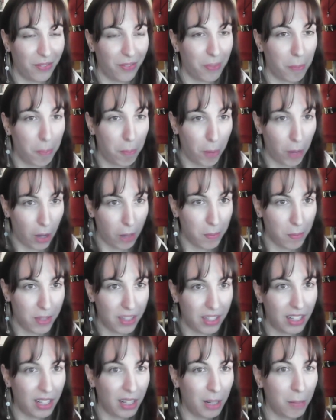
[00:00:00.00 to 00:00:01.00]
pops a
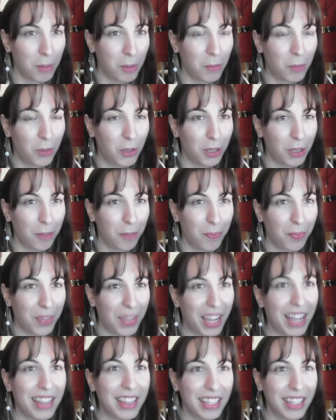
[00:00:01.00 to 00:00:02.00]
little bit more
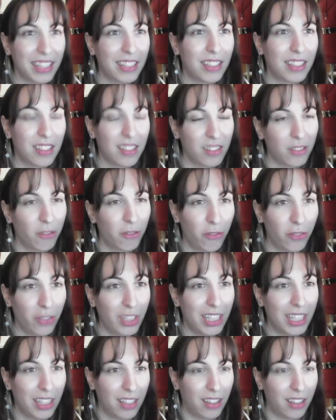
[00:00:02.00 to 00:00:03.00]
and that it doesn't
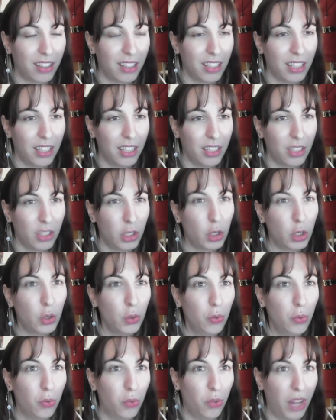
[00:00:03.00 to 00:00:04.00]
feel
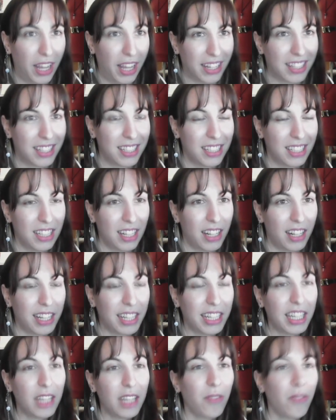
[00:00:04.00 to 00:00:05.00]
too red. Like,
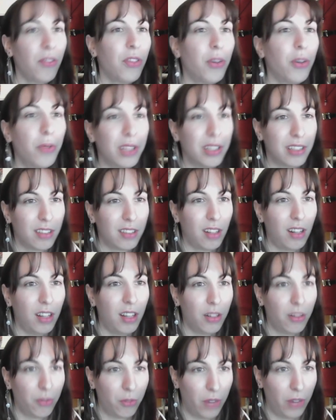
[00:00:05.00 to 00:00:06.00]
even though there's a lot
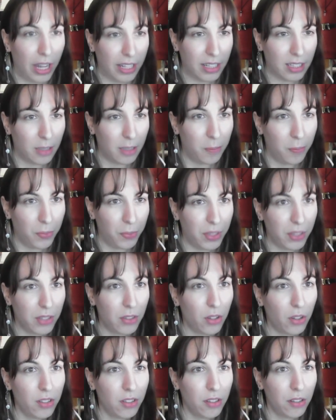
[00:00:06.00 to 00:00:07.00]
of red, there's
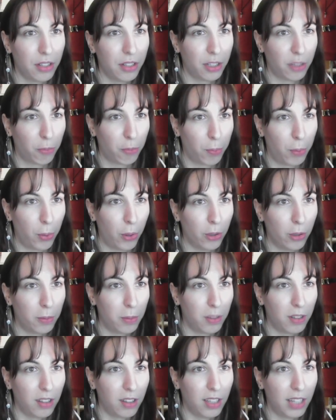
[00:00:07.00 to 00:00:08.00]
also a lot of
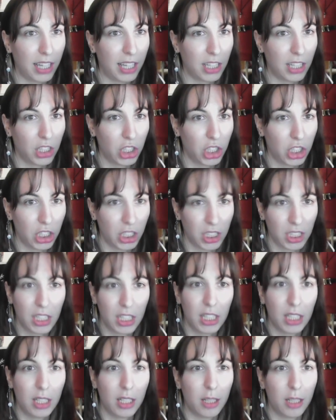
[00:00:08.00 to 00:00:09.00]
purple-ish,
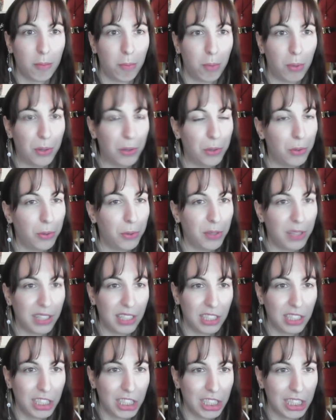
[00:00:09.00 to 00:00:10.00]

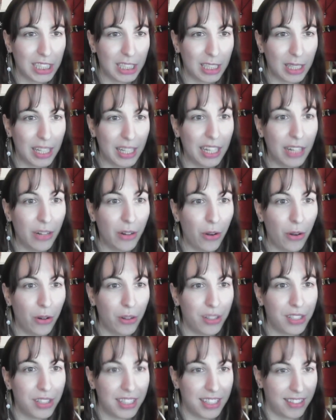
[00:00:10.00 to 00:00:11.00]
blue-ish in
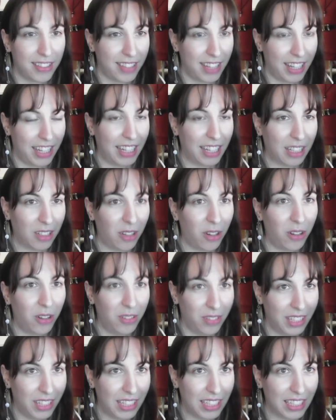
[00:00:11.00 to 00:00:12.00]
her design
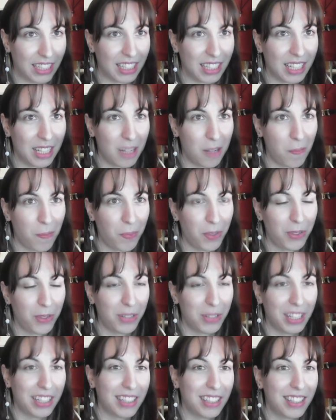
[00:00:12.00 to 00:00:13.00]
already, so
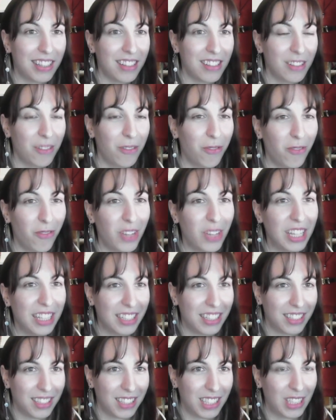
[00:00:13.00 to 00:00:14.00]
that it doesn't
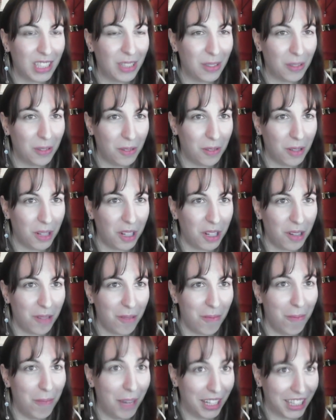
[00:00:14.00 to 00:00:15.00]
feel too
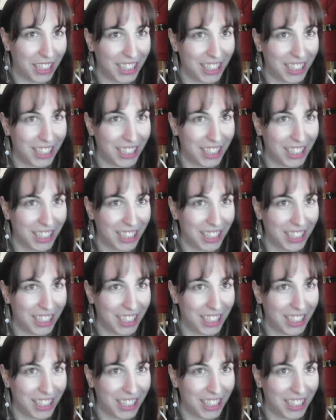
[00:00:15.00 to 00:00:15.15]
much,